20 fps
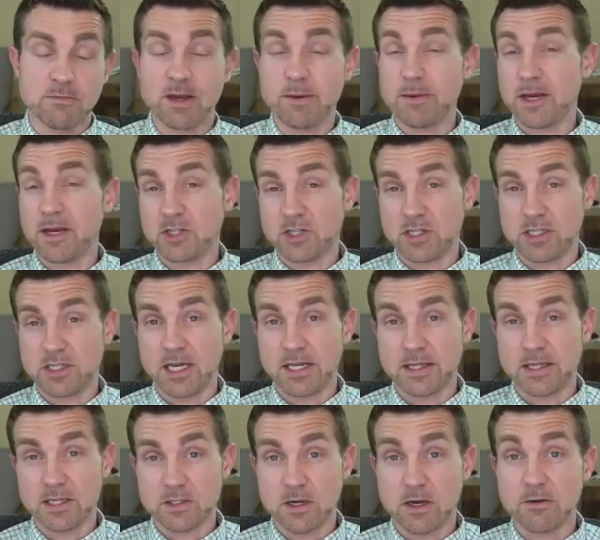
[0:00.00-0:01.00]
maybe I should
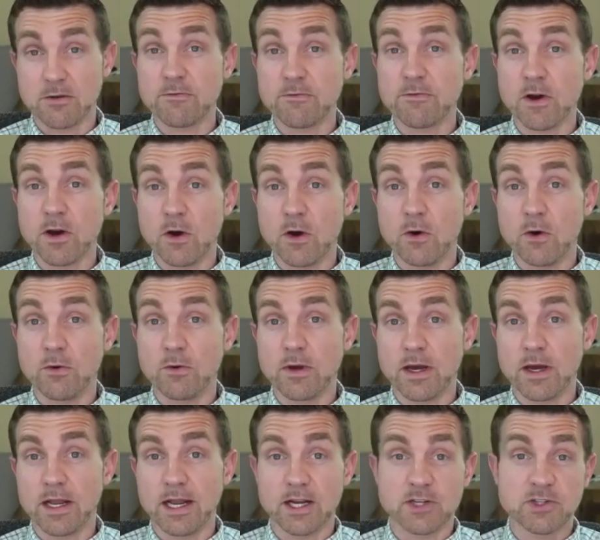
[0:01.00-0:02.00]
take this on phone
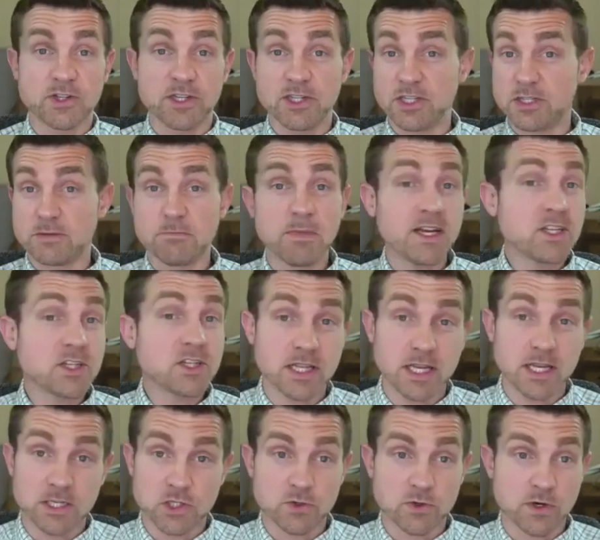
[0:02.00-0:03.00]
and actually just mention
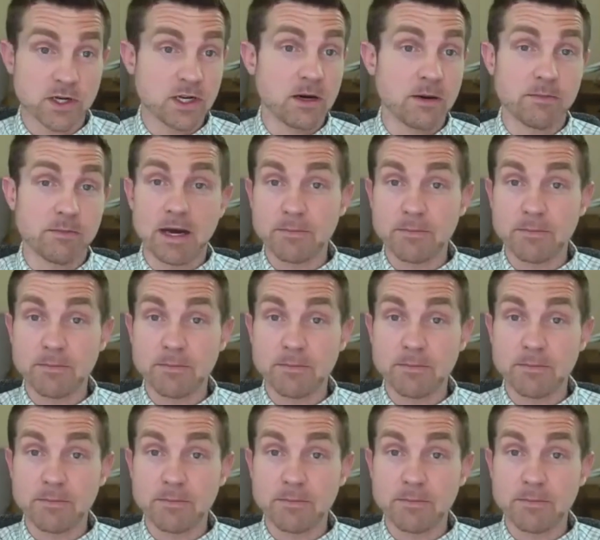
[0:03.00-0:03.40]
that straight up.